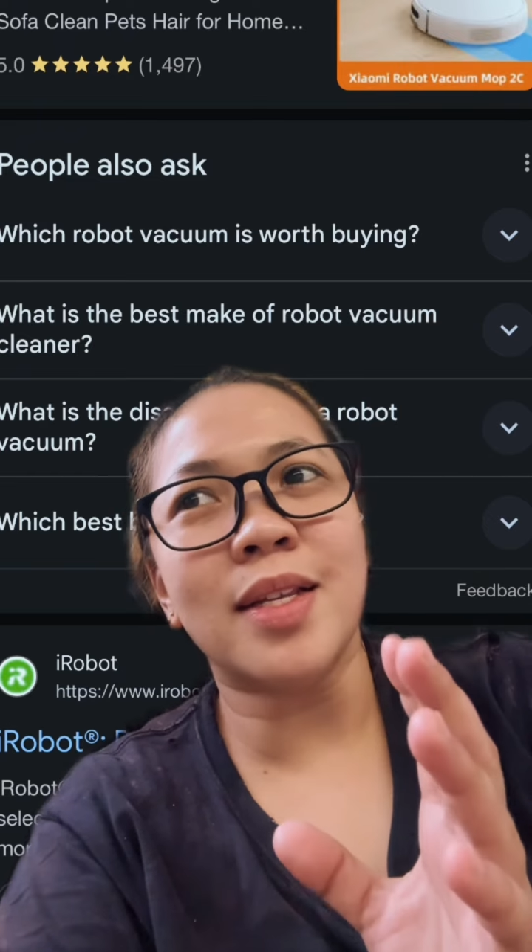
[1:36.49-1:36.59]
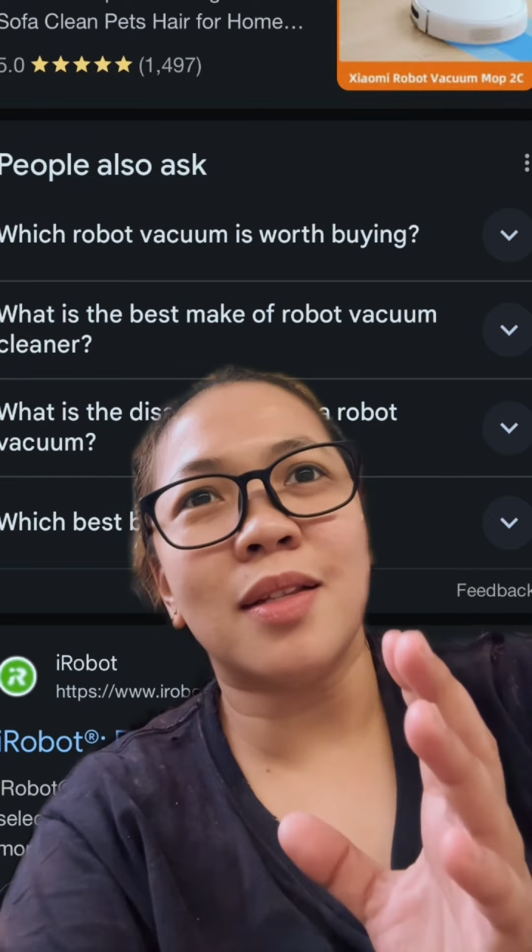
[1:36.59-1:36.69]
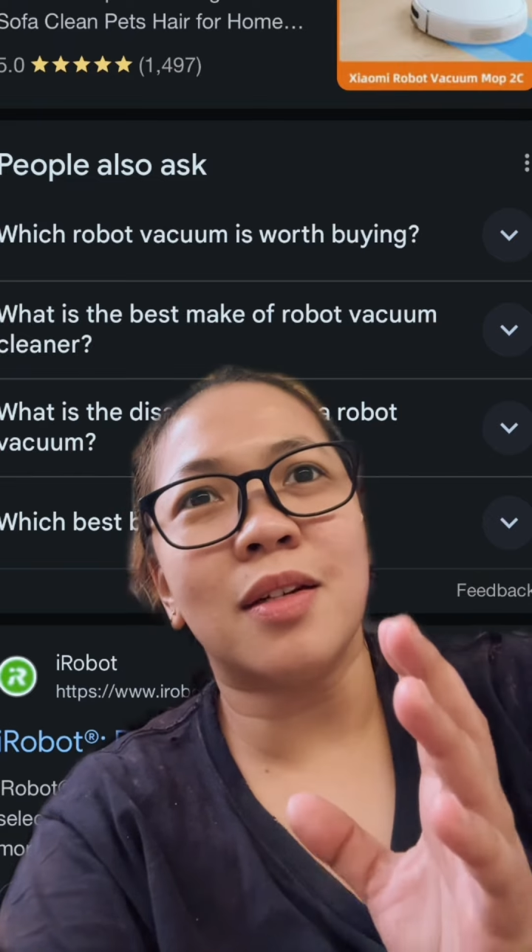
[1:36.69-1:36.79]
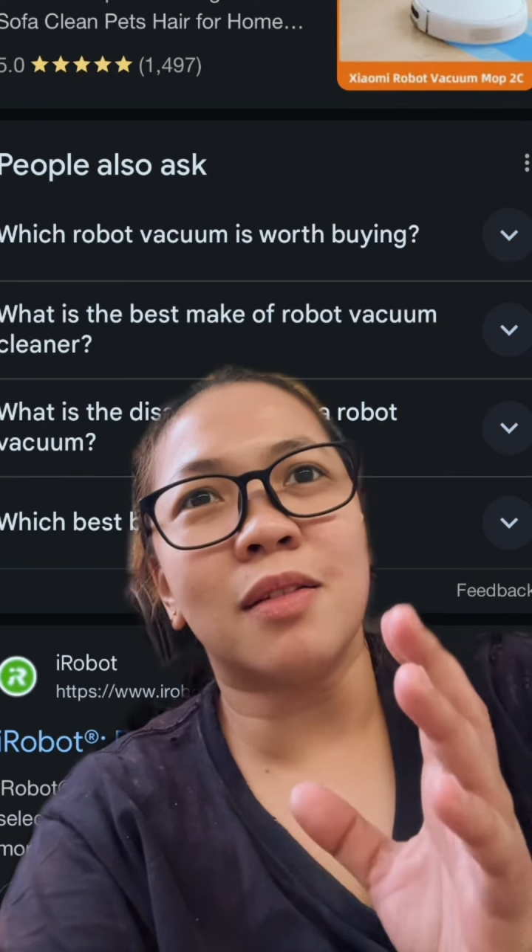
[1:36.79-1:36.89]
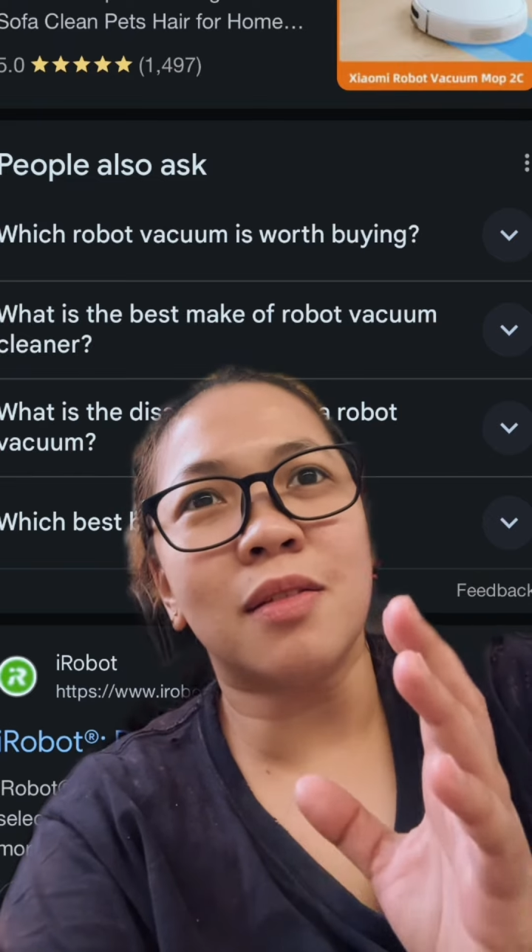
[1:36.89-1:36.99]

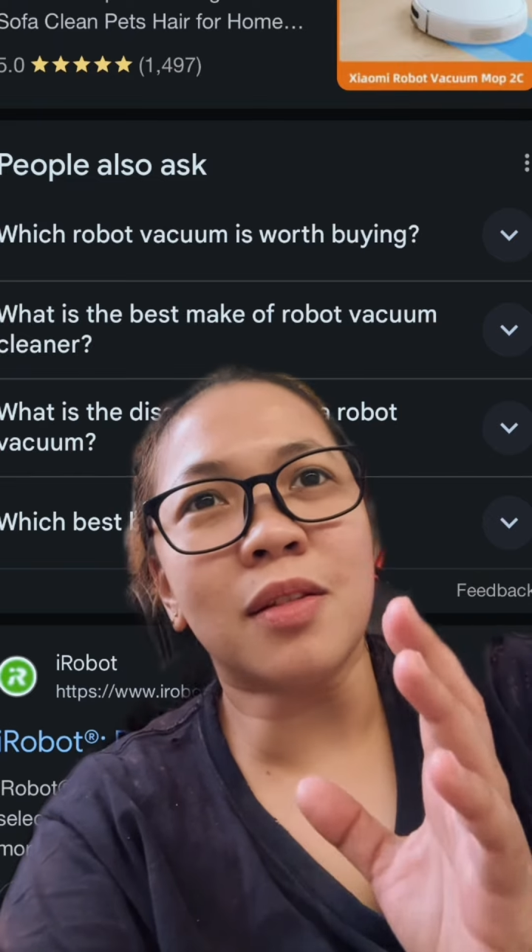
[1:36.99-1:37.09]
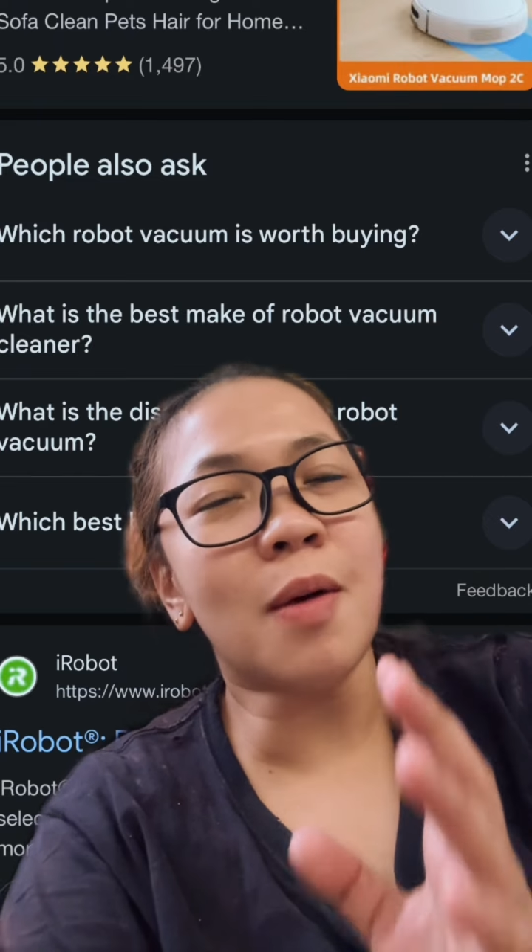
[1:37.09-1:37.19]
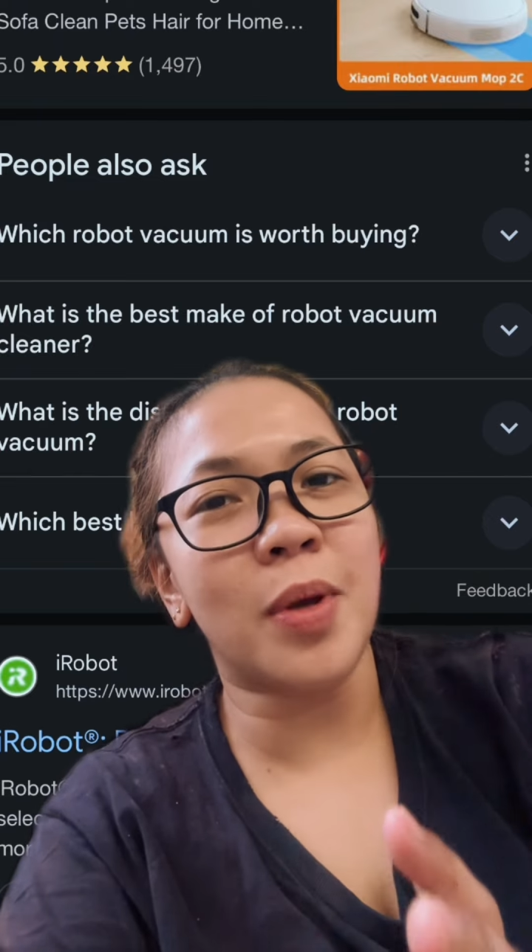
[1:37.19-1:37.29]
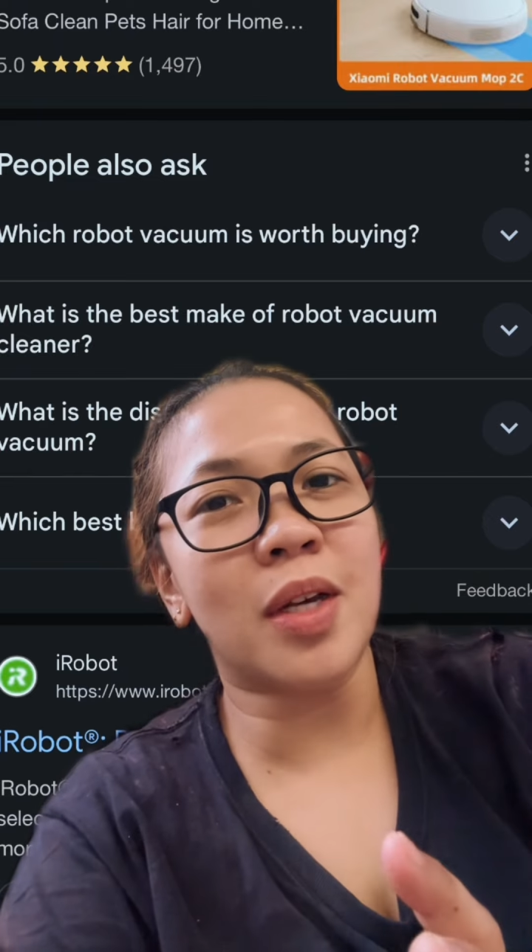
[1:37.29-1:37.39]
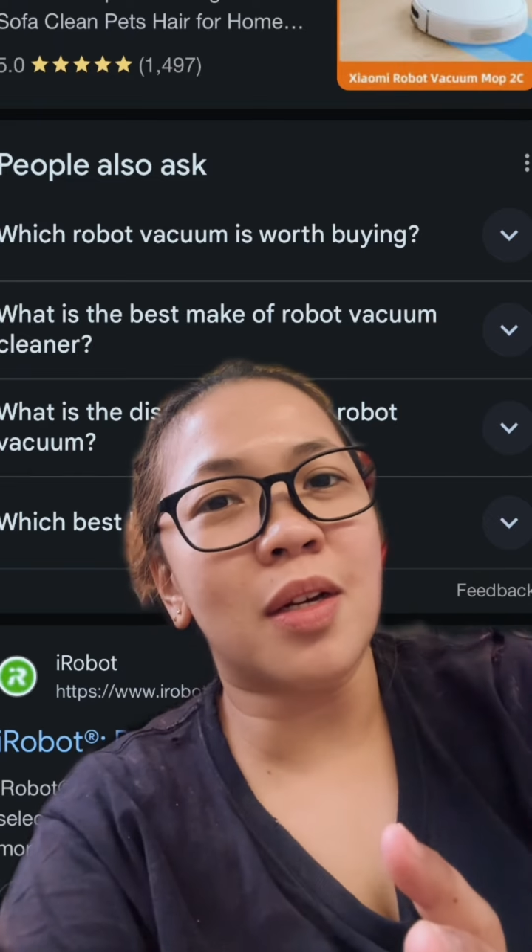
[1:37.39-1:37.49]
the
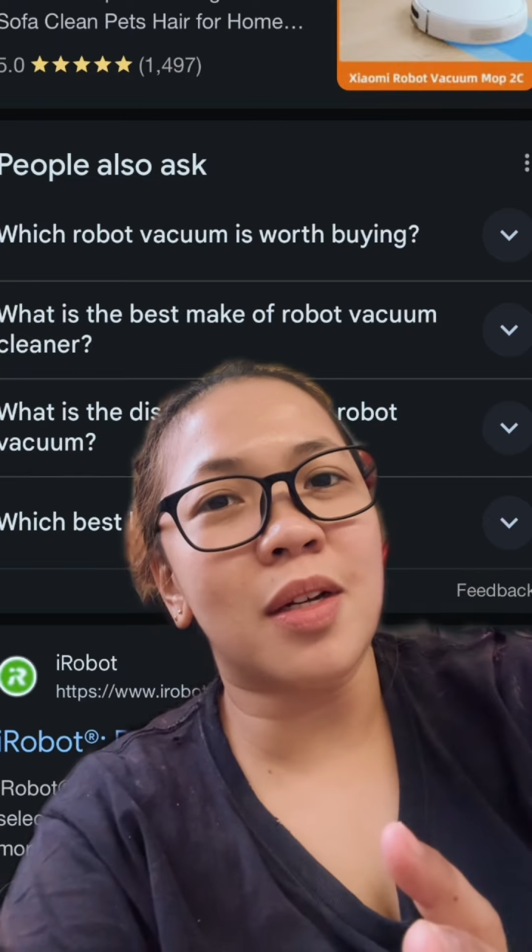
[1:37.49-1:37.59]
topic,